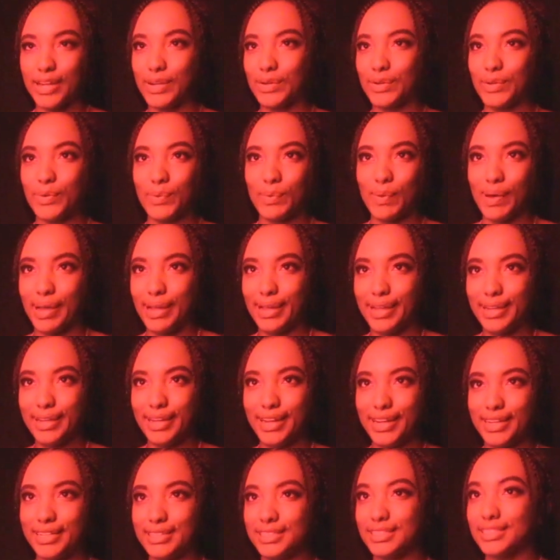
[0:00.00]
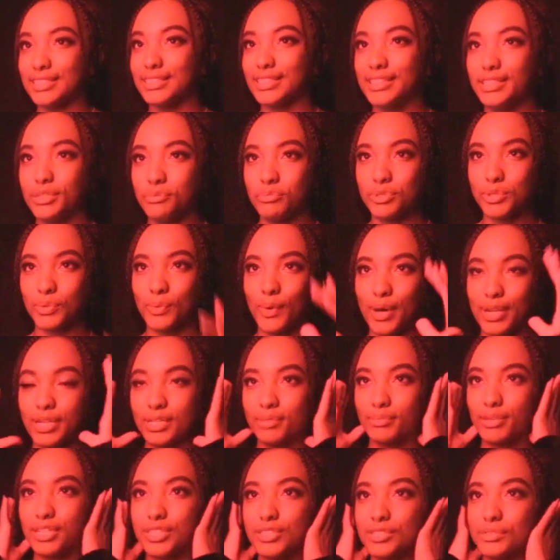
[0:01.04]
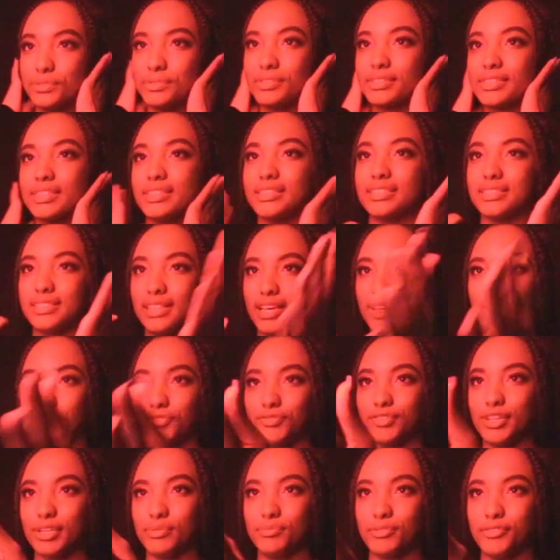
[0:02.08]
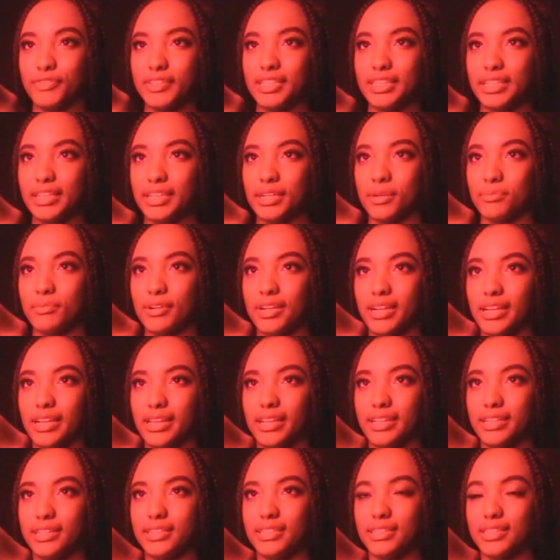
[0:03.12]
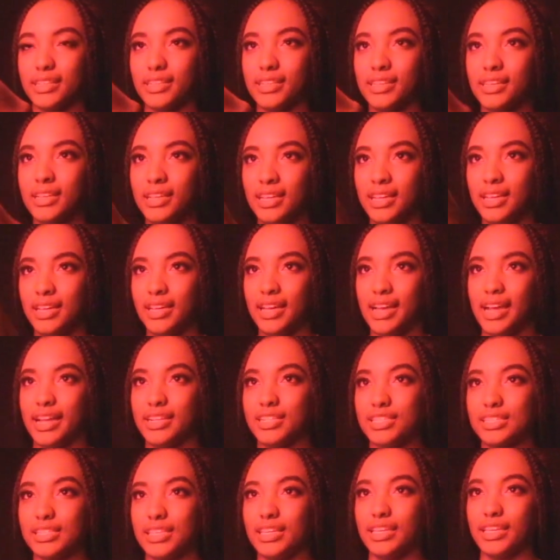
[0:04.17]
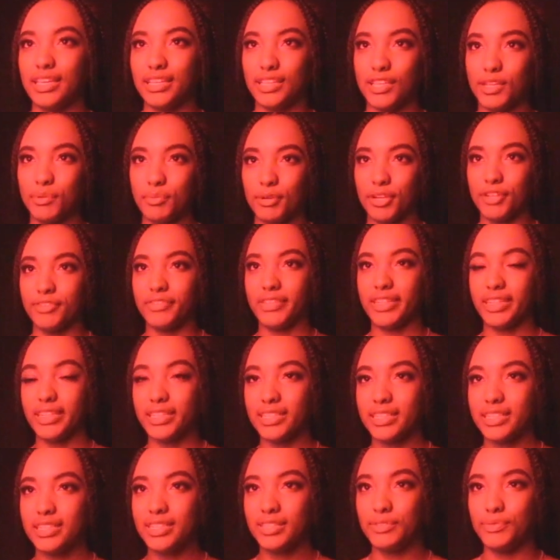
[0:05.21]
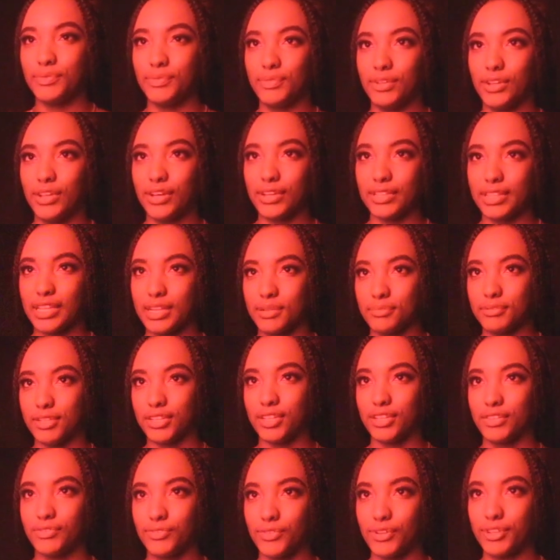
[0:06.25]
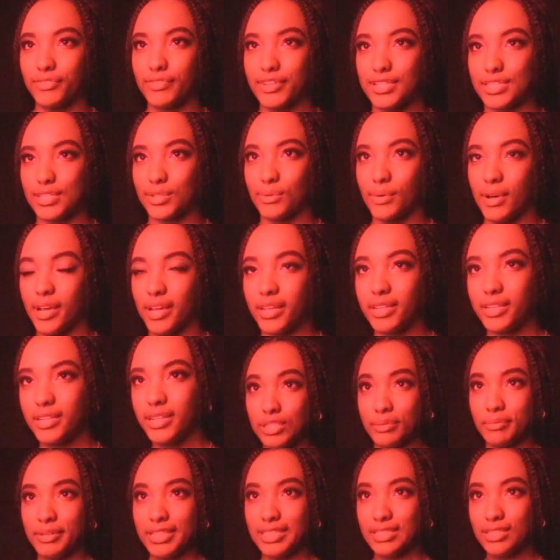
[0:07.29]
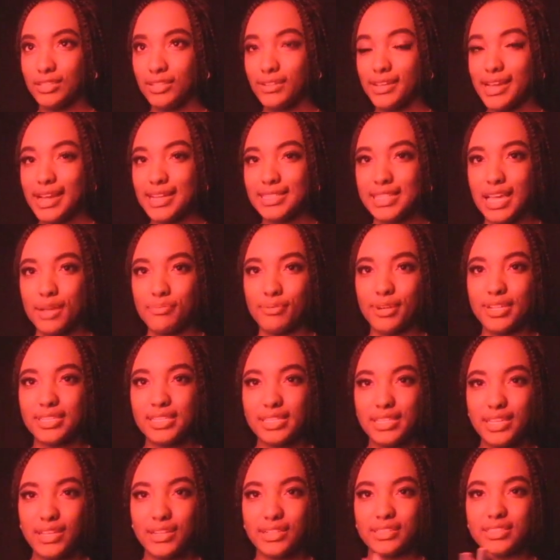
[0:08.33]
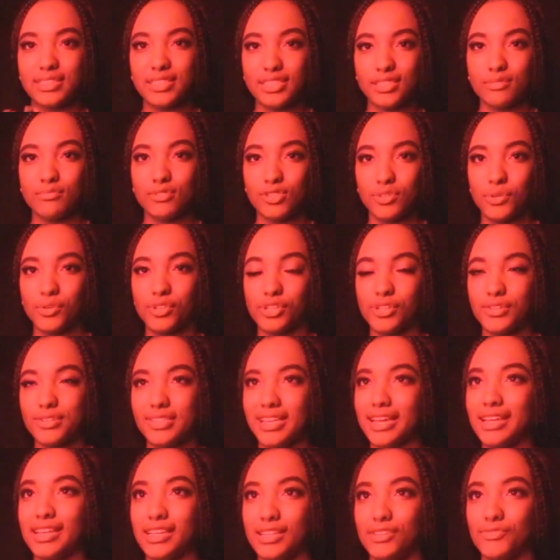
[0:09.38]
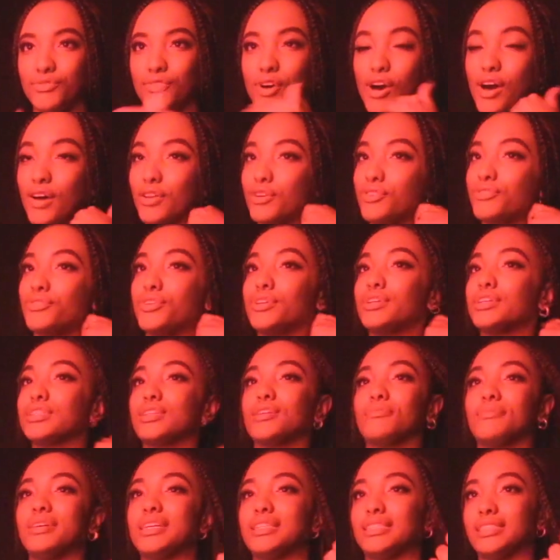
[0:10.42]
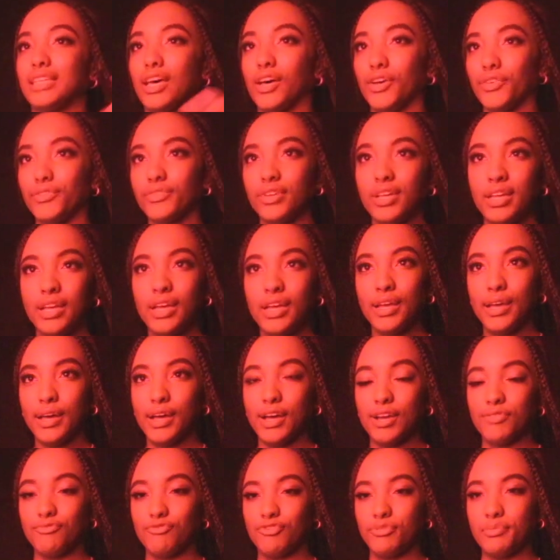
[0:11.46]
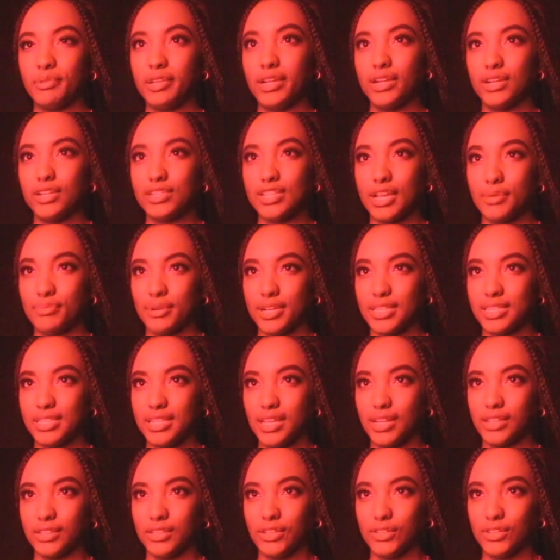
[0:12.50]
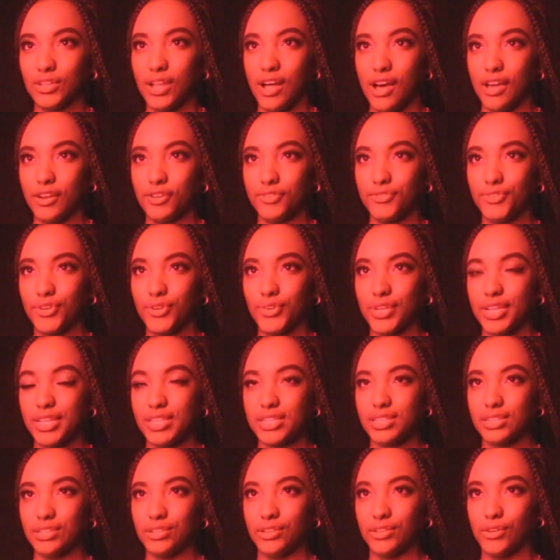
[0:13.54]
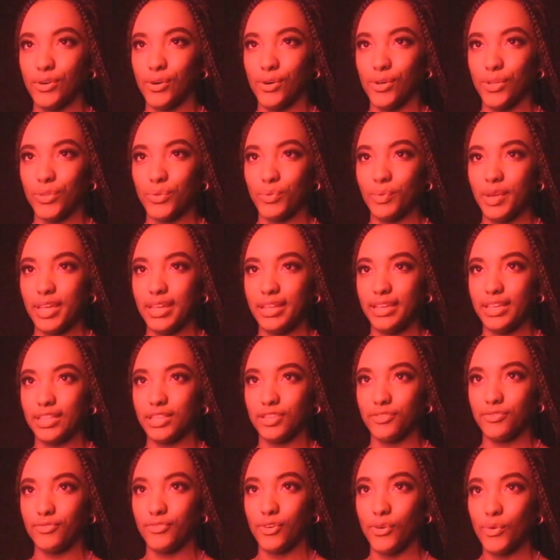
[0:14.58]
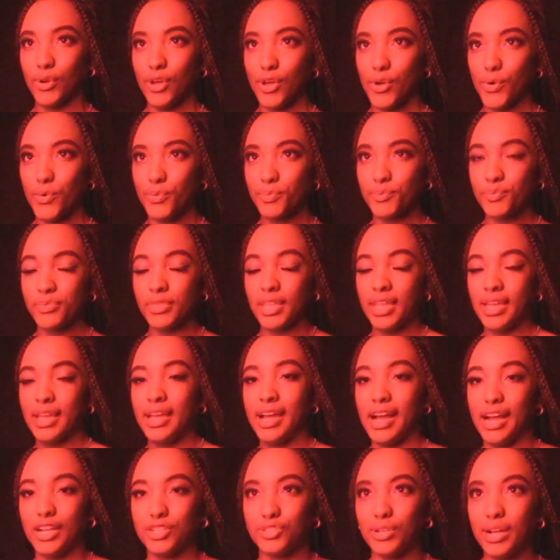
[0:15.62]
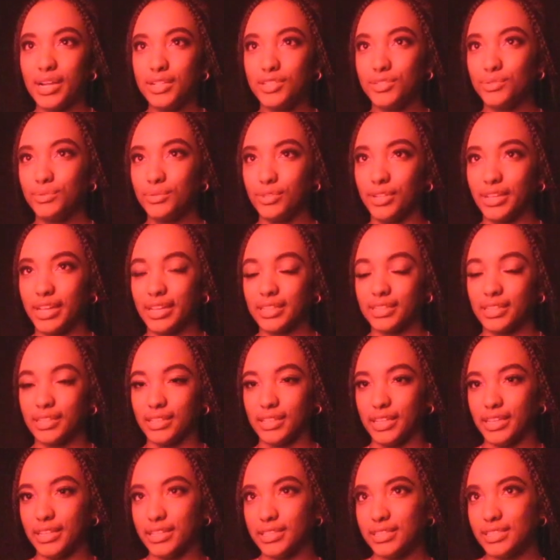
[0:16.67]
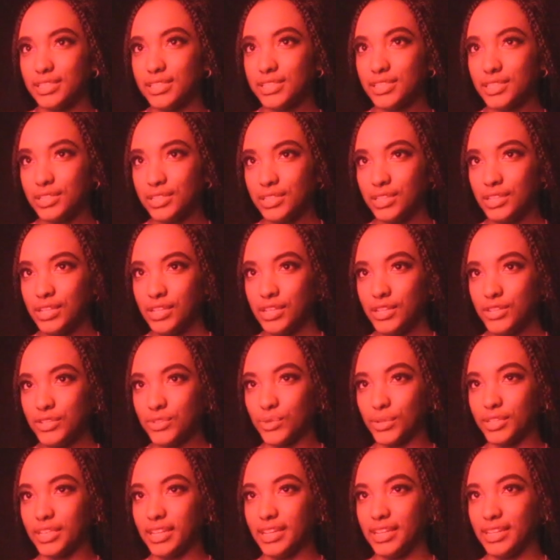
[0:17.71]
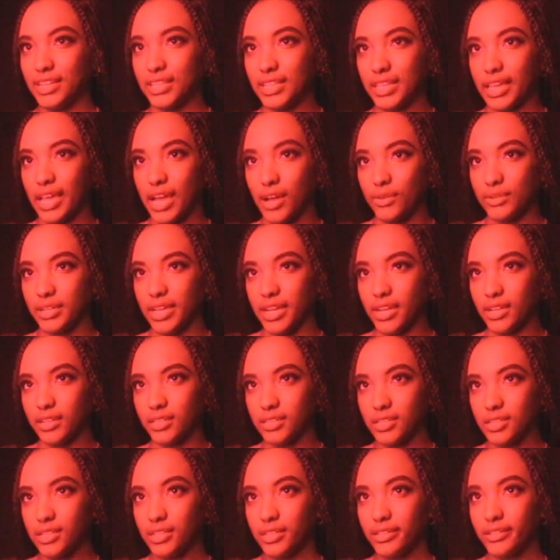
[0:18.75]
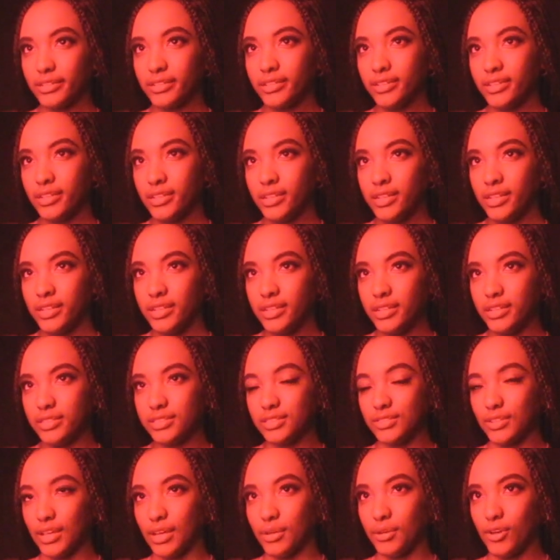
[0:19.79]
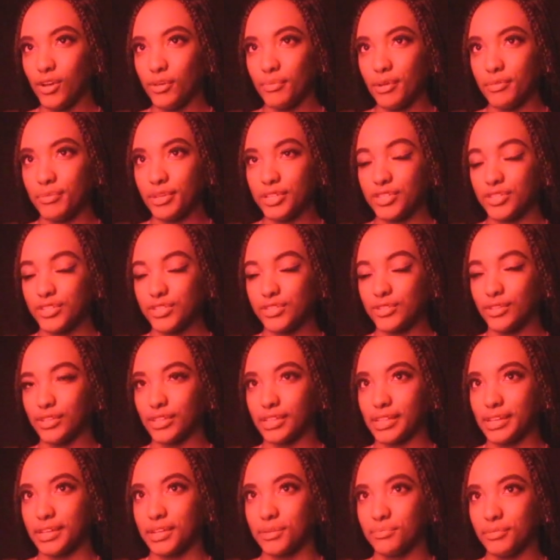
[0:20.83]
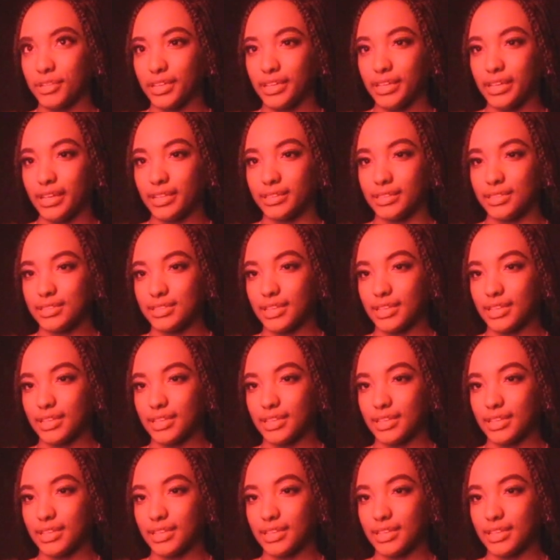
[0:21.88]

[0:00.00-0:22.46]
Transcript: I don't know why. I just end up squatting my shoots because I don't feel like moving the camera and I just can't get the perfect look that I'm looking for if I squat. So basically, guys, I press it down. Since I'm so close, I can autofocus on myself from here. So I press it down a little to autofocus and then all the way to get the photo. I try to look at the lens toward the end of the countdown so all my pictures don't look like I'm looking at the